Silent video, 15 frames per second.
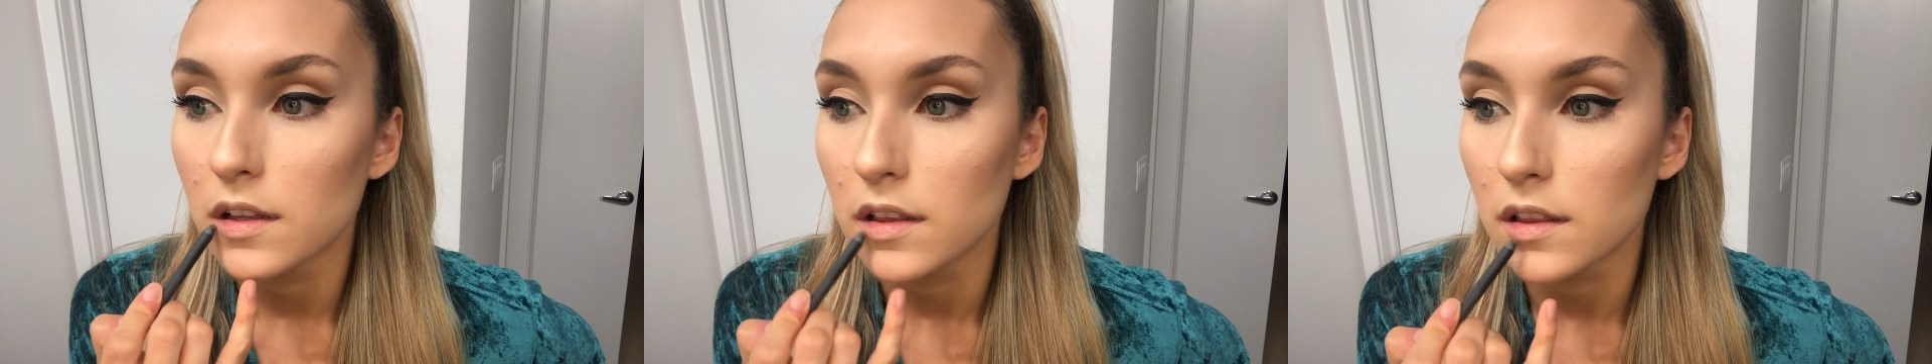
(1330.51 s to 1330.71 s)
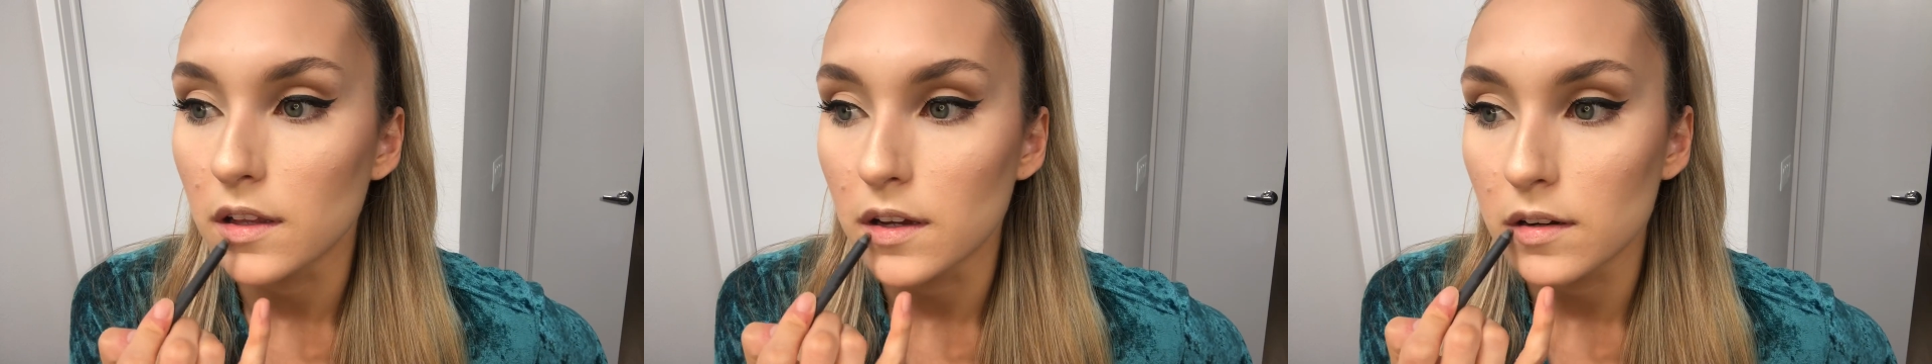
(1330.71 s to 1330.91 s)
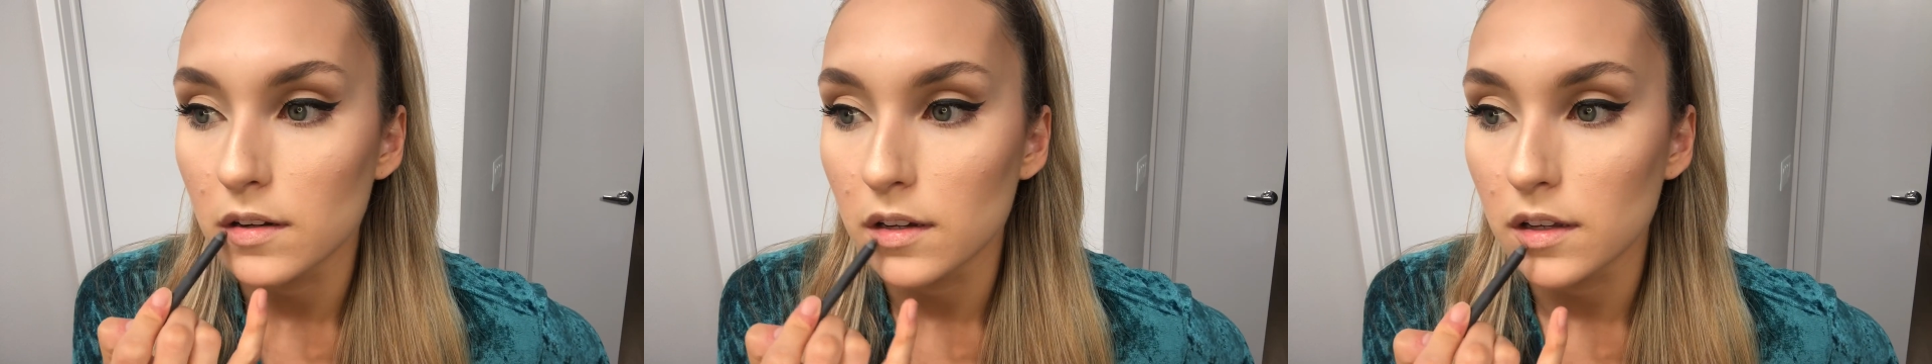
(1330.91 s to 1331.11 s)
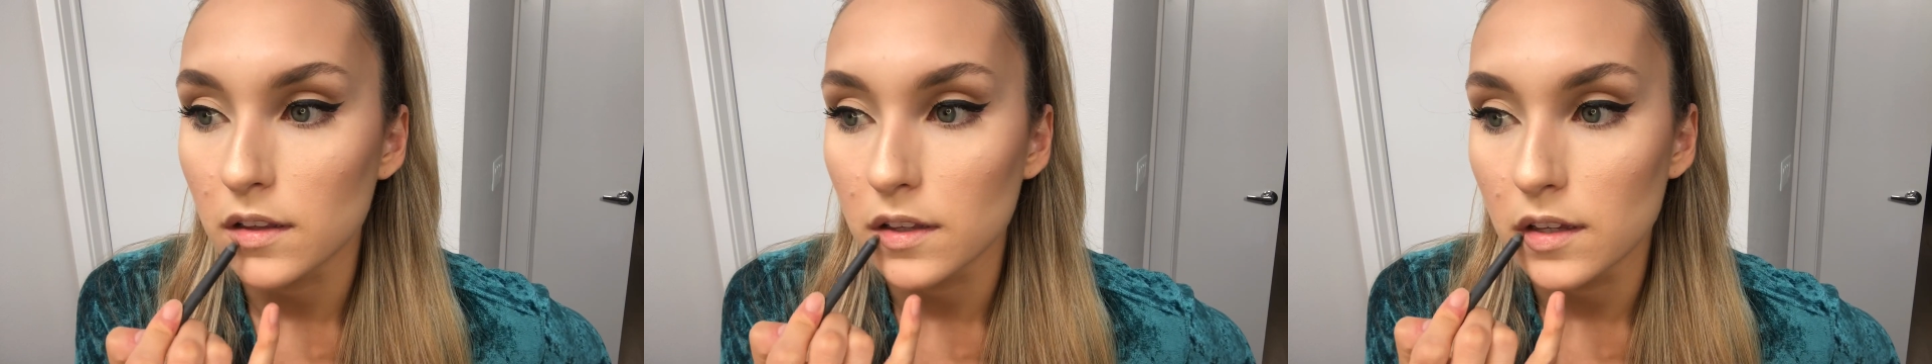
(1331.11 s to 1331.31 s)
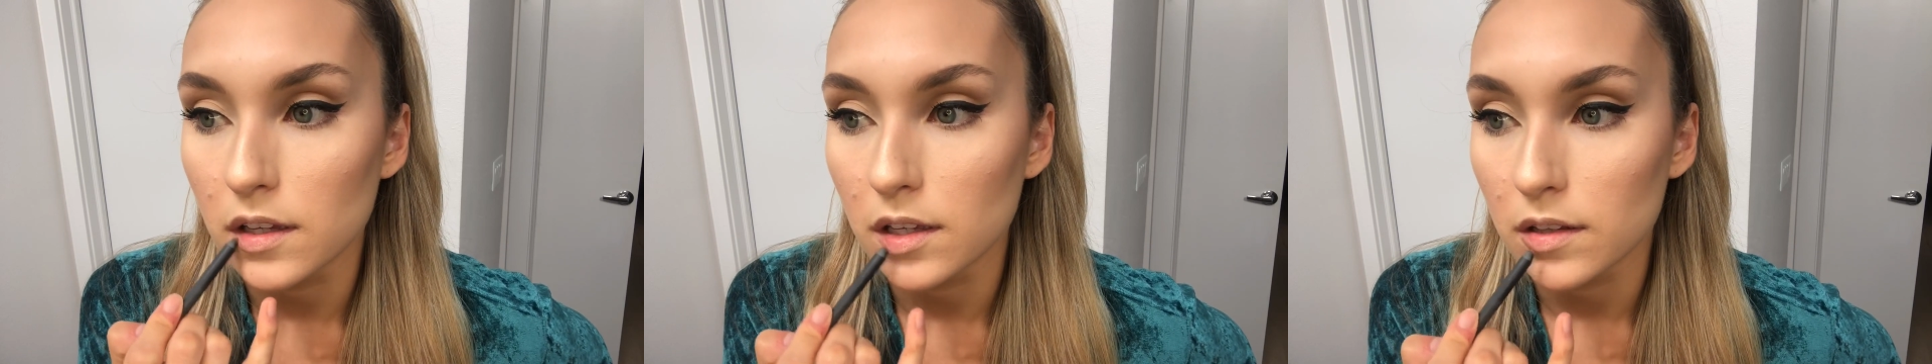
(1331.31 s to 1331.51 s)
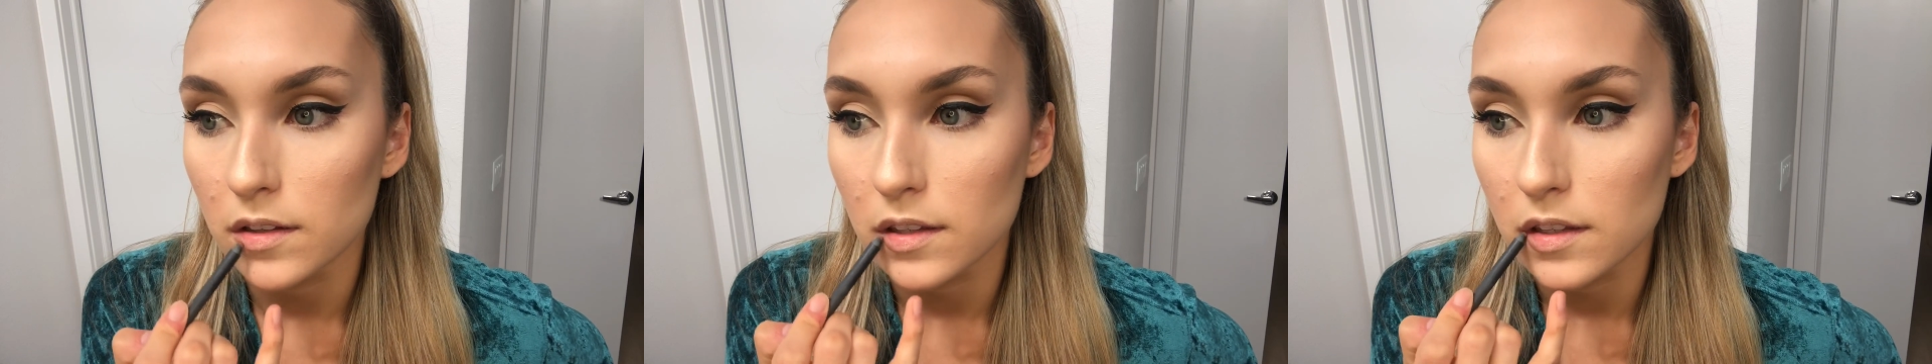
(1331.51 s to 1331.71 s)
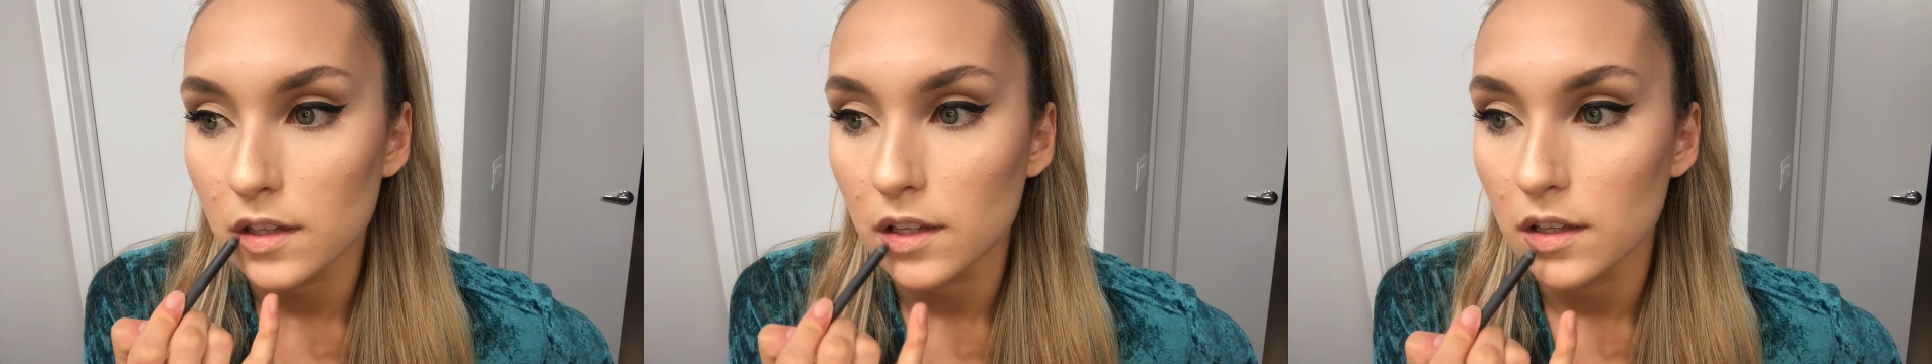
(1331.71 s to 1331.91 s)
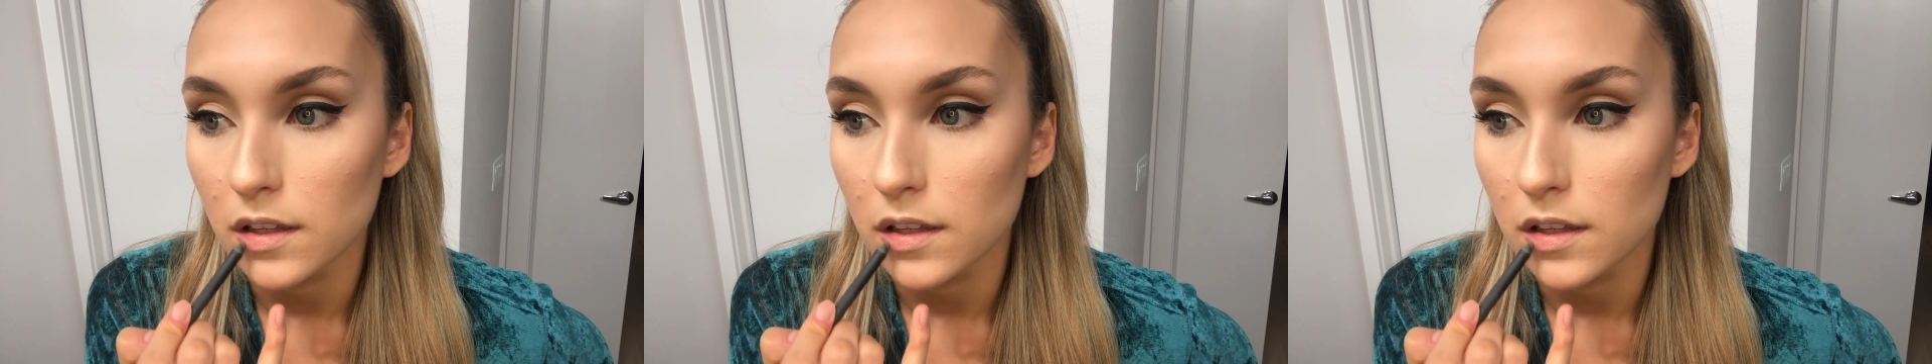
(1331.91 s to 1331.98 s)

line my lips.